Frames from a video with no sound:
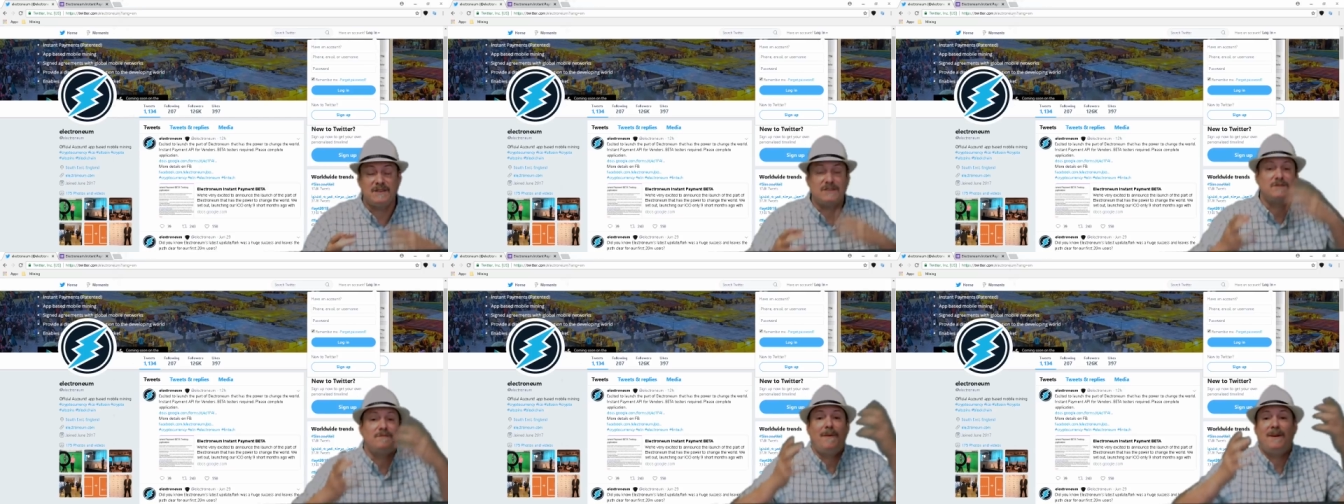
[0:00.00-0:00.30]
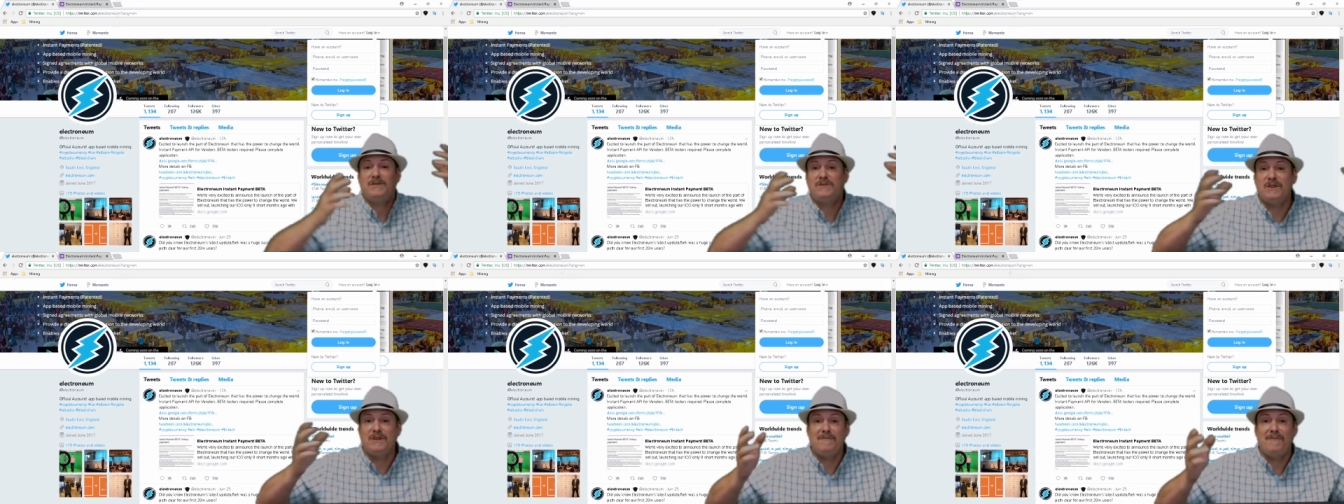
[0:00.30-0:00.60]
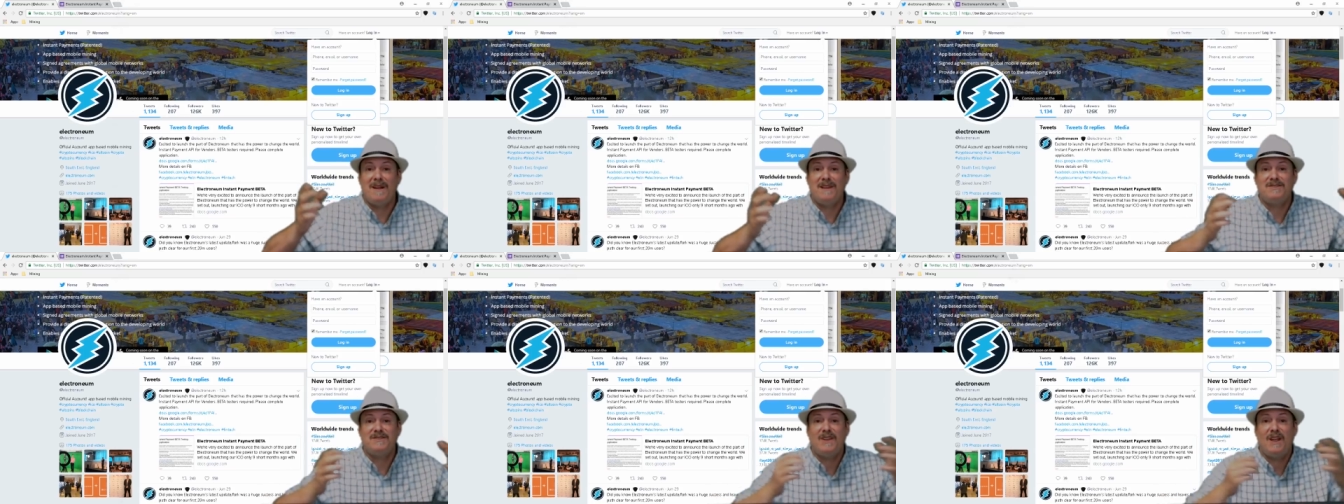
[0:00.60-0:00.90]
especially
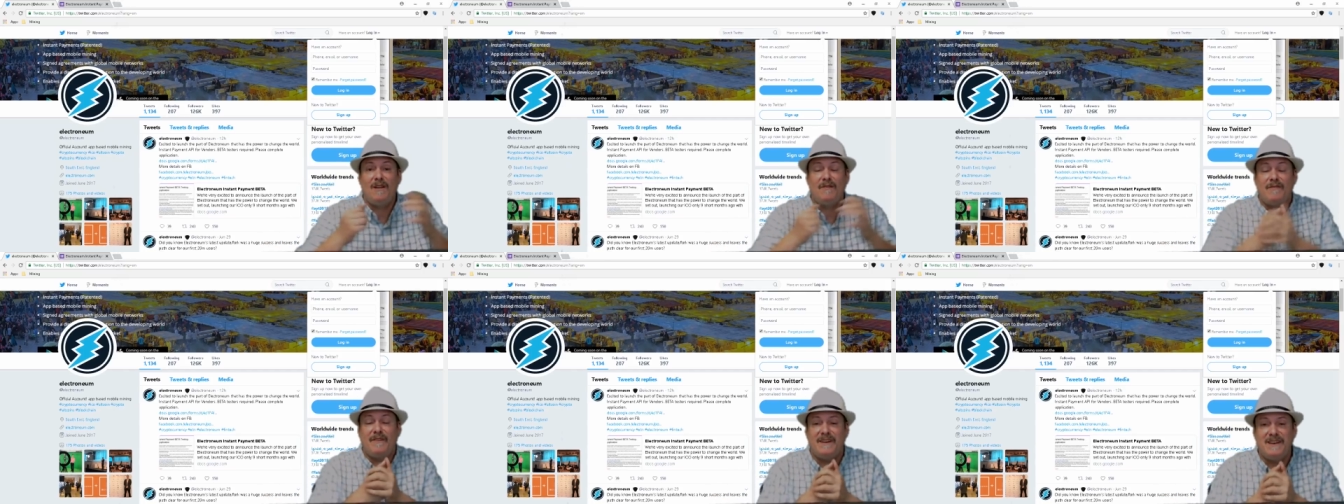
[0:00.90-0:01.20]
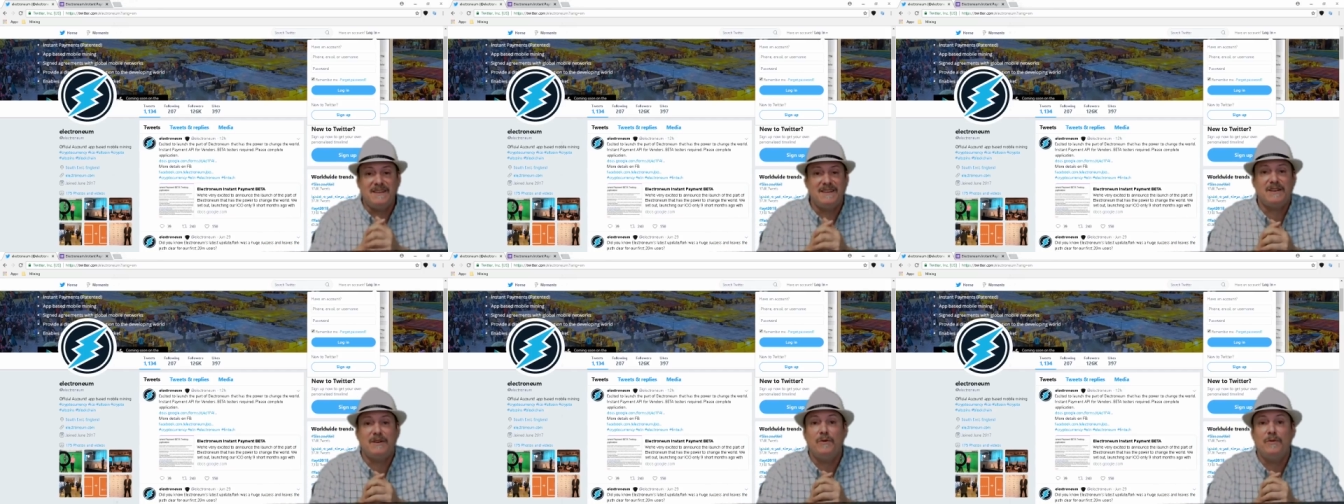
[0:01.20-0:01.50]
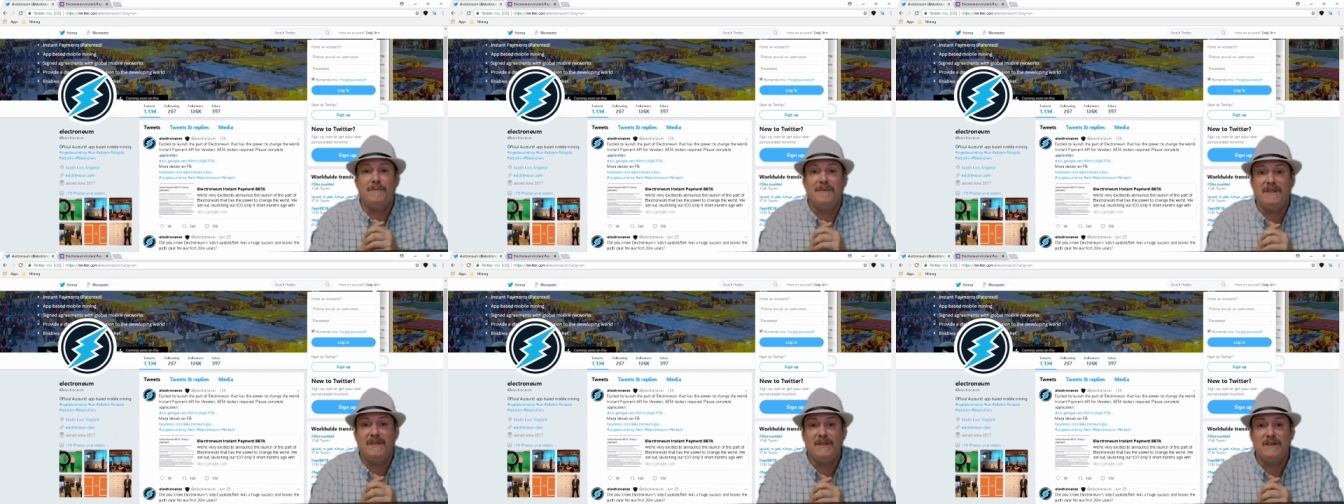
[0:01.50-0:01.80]
myself. I didn't think it
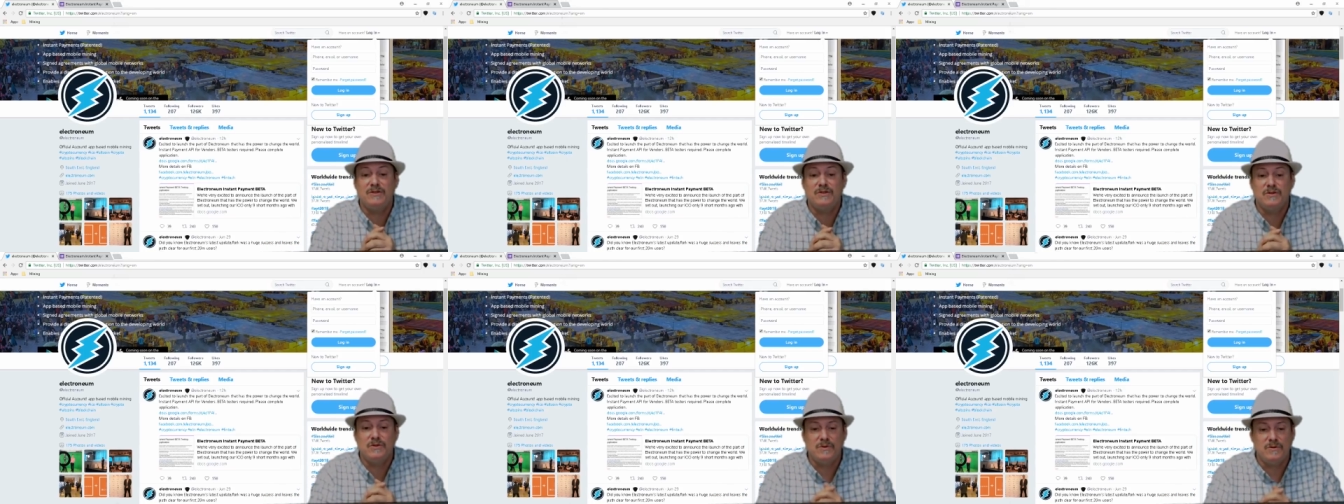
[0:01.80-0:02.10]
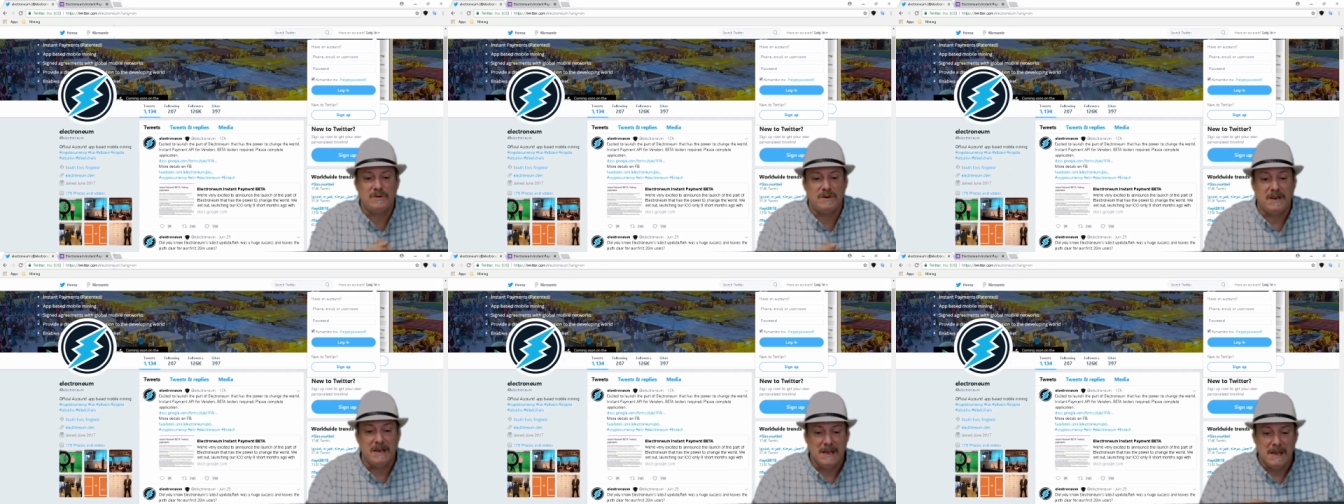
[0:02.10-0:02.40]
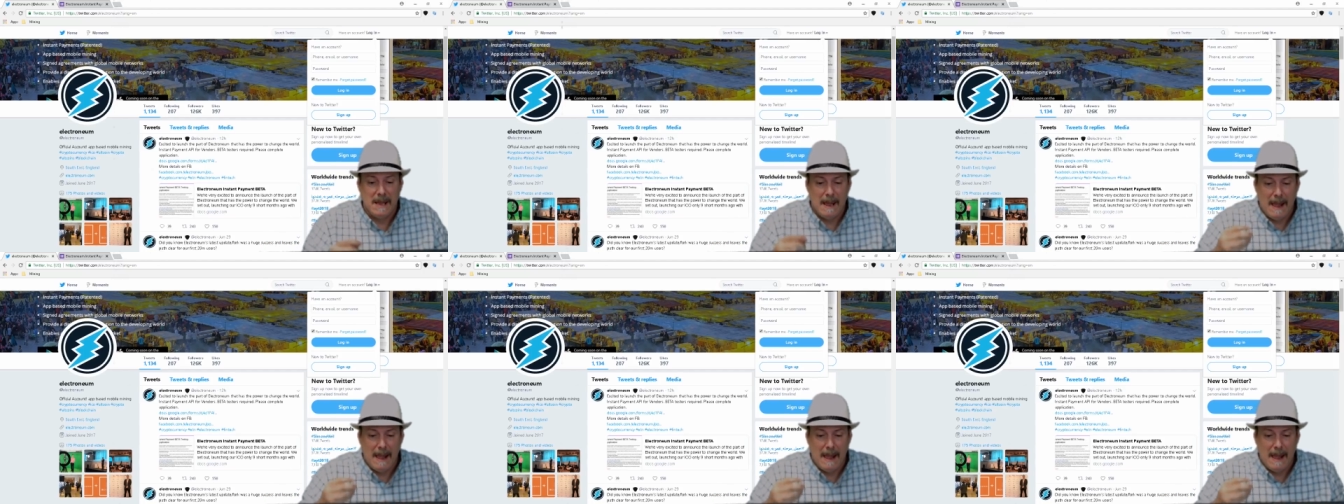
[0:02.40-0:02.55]
would be this soon.